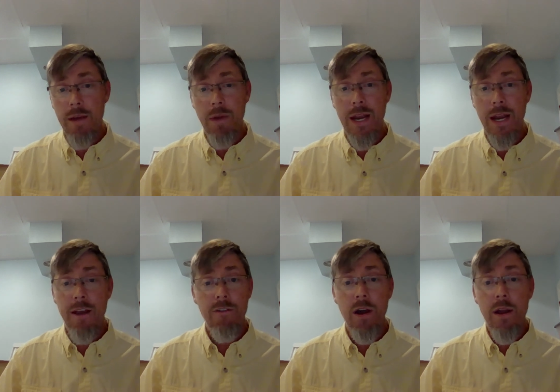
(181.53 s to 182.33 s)
I might
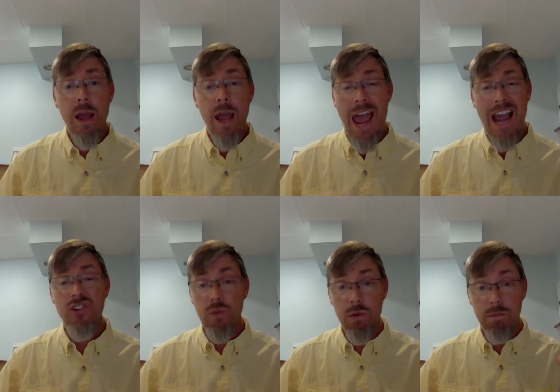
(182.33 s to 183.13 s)
have a
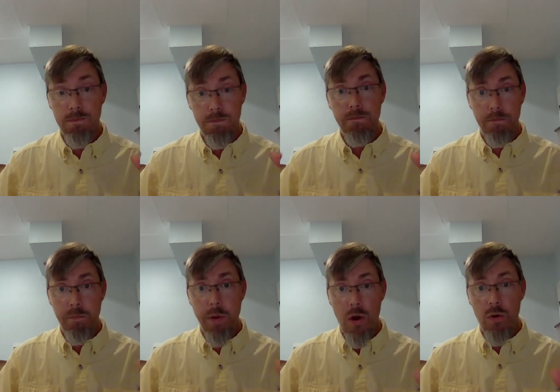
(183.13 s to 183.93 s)
actual
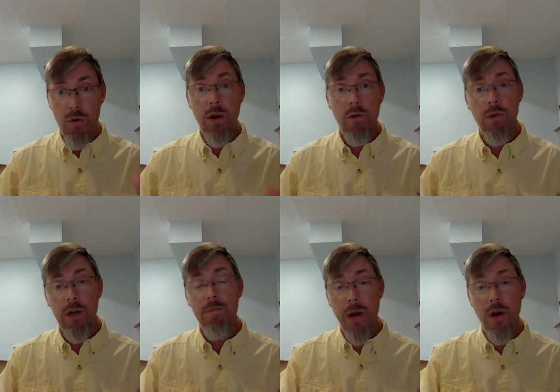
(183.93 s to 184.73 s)
bone, a
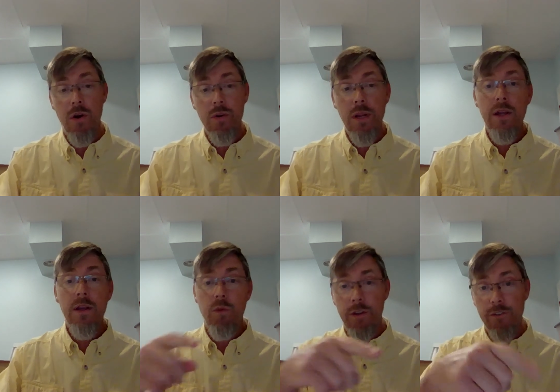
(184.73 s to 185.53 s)
real bone,
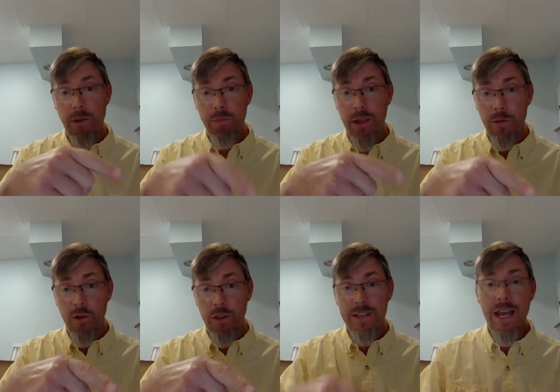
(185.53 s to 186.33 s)
with something
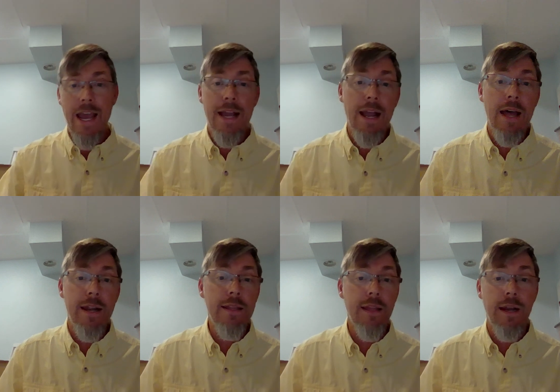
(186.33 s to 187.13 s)
with a tag on
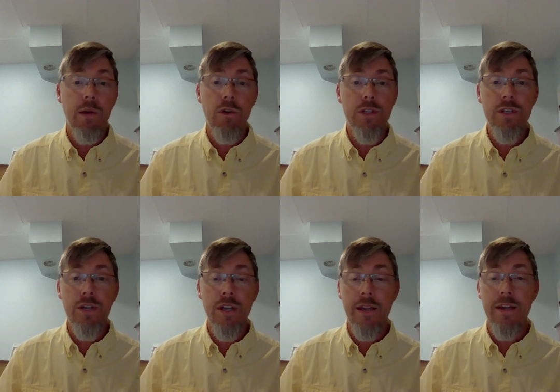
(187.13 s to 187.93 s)
it that I want you
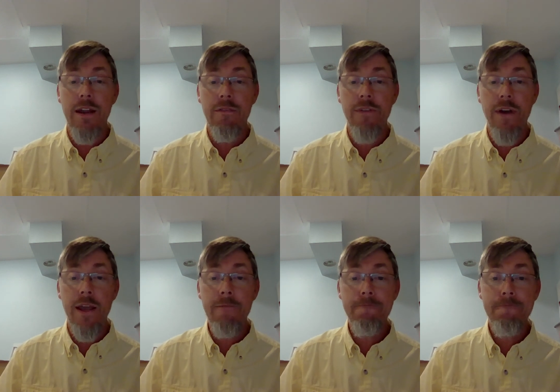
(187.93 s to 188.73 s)
to identify.
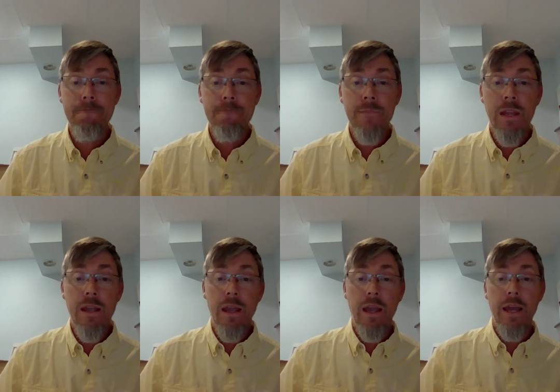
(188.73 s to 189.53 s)

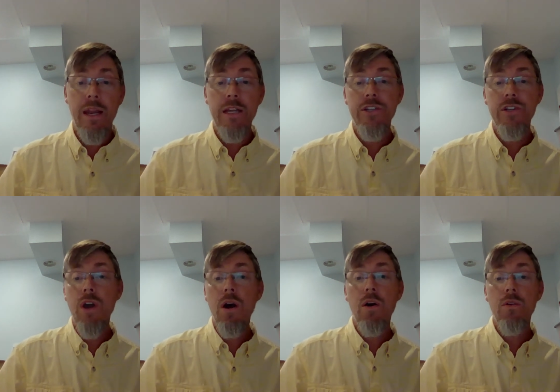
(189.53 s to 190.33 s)
And as you
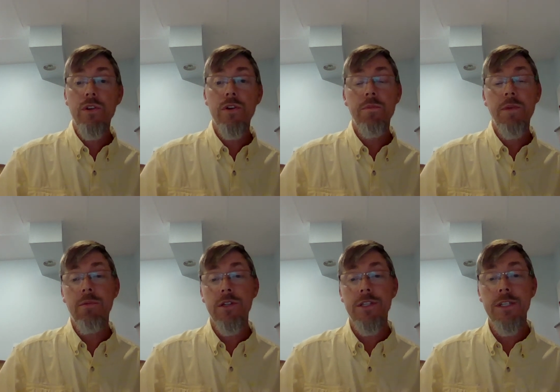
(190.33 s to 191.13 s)
go, you'll be
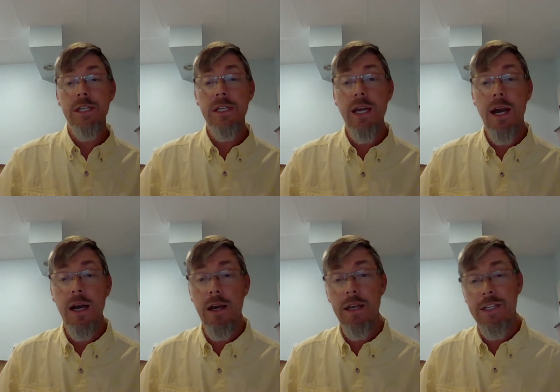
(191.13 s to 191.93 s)
able to see
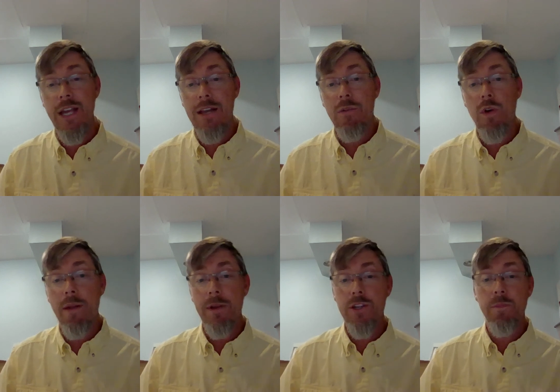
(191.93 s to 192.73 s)
exactly what
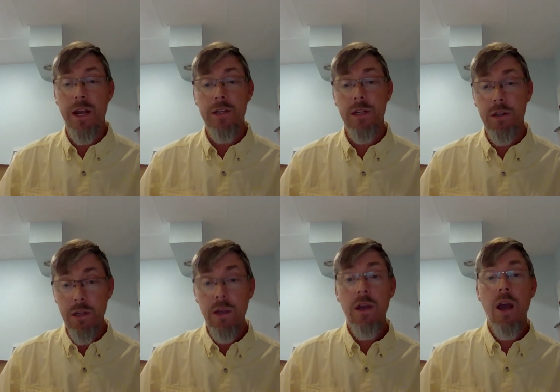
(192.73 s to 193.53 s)
I'm expecting
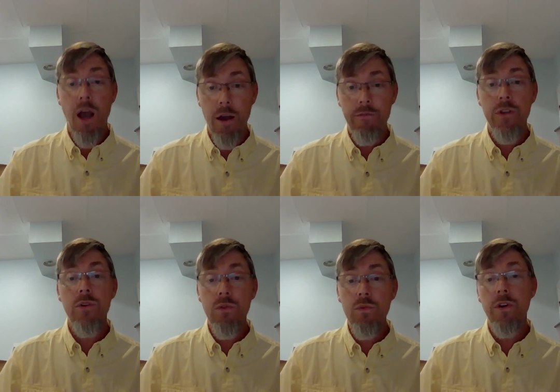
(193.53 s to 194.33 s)
of
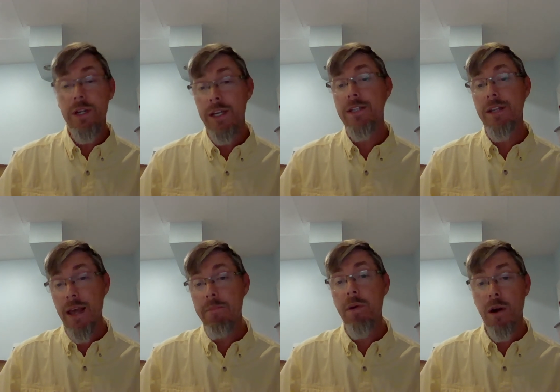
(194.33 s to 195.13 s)
you when you get to
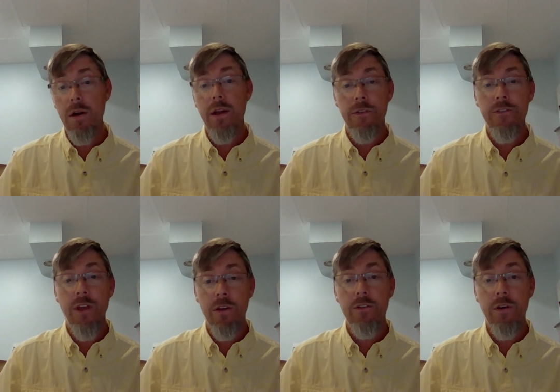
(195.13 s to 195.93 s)
that part in
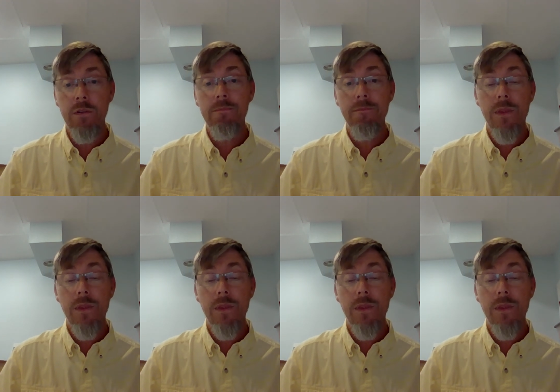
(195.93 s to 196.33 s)
skeletal.